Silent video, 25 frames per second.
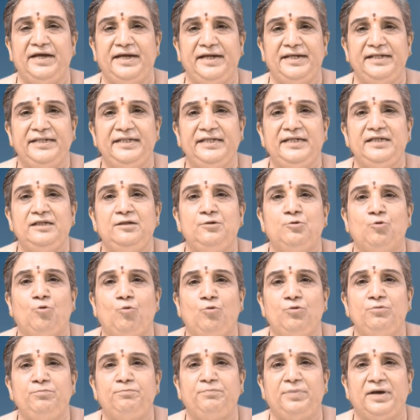any
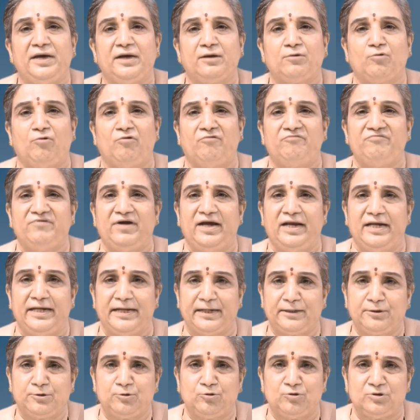lone pair of
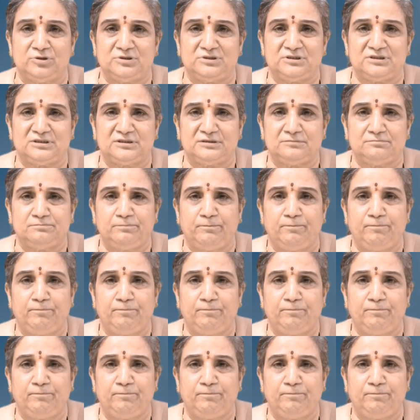electrons.